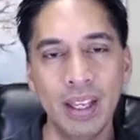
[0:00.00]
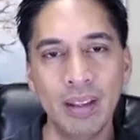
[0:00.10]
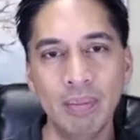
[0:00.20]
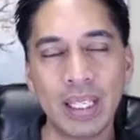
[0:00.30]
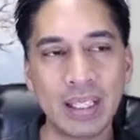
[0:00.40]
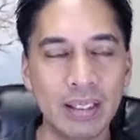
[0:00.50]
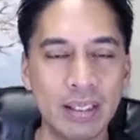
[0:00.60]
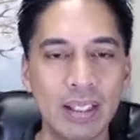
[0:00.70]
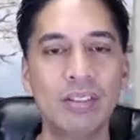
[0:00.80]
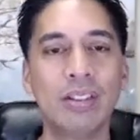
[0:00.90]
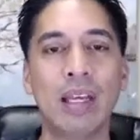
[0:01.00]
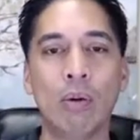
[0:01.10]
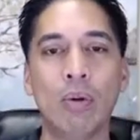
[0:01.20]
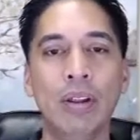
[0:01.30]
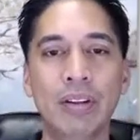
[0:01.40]
because it's just like one
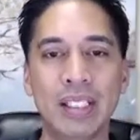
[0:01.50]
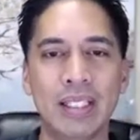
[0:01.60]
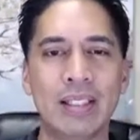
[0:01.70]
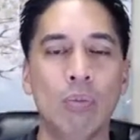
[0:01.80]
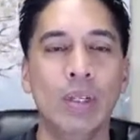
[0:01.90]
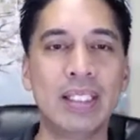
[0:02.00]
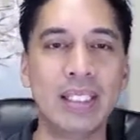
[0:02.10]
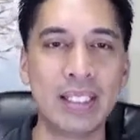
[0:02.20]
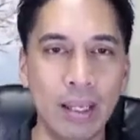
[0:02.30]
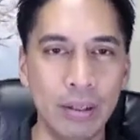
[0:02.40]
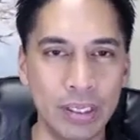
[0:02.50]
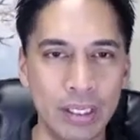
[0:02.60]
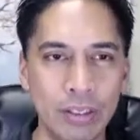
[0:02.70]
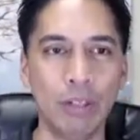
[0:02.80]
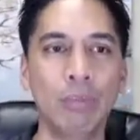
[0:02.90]
of those things that really settles
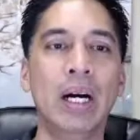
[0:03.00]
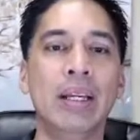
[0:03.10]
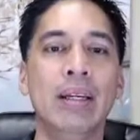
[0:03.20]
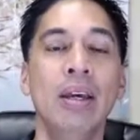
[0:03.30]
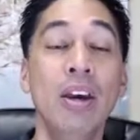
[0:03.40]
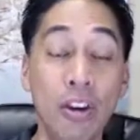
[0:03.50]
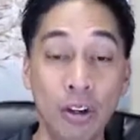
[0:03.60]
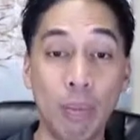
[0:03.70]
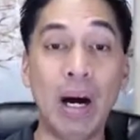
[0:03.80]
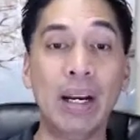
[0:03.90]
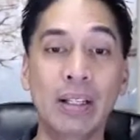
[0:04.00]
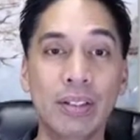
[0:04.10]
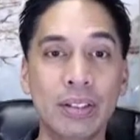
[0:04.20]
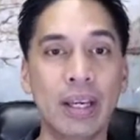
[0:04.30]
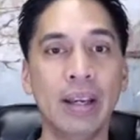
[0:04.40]
into your body. Your body goes
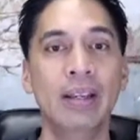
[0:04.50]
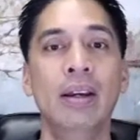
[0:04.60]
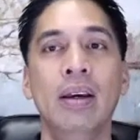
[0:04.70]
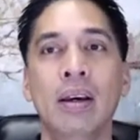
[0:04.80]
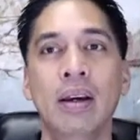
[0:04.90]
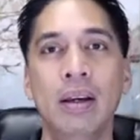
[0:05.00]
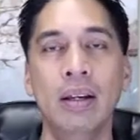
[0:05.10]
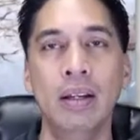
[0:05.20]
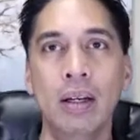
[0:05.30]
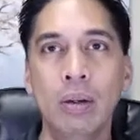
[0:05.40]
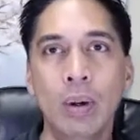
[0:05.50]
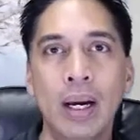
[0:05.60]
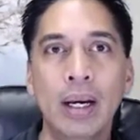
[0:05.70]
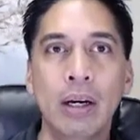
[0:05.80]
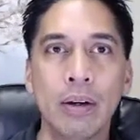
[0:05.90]
like, oh,
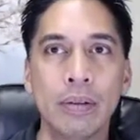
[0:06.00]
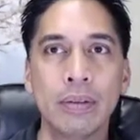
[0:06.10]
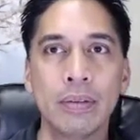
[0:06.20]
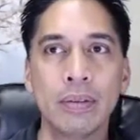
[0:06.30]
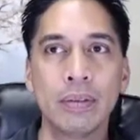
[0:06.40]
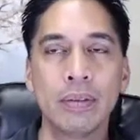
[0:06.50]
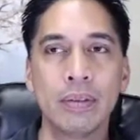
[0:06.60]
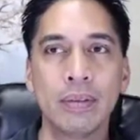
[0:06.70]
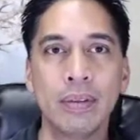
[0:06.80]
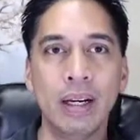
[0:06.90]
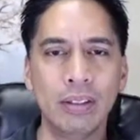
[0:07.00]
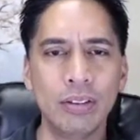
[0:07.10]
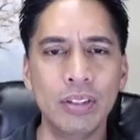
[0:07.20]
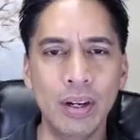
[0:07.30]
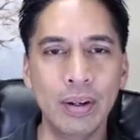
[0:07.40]
wow. Right? There's
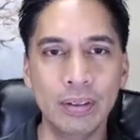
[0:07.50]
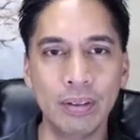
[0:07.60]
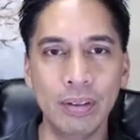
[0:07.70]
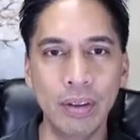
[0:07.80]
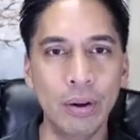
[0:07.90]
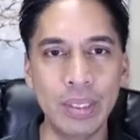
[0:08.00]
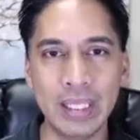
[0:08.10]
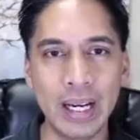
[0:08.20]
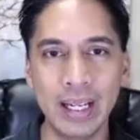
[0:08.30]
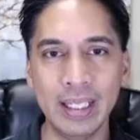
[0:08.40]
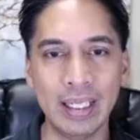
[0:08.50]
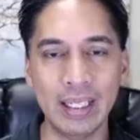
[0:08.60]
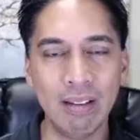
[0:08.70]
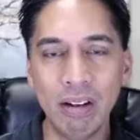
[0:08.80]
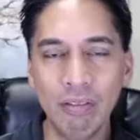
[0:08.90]
no denying it.
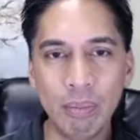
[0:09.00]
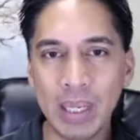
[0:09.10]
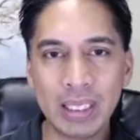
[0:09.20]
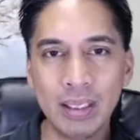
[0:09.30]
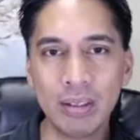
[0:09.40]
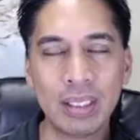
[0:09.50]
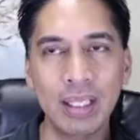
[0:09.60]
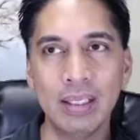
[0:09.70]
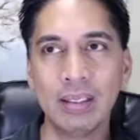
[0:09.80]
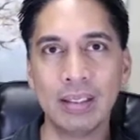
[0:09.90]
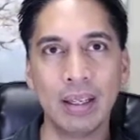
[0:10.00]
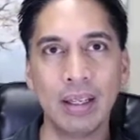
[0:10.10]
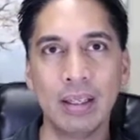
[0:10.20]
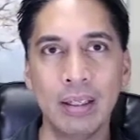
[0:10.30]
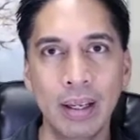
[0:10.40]
Even if it makes no sense, it's like,
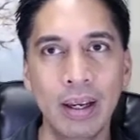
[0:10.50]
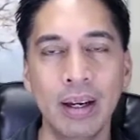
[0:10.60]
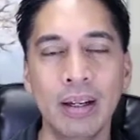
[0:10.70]
yeah.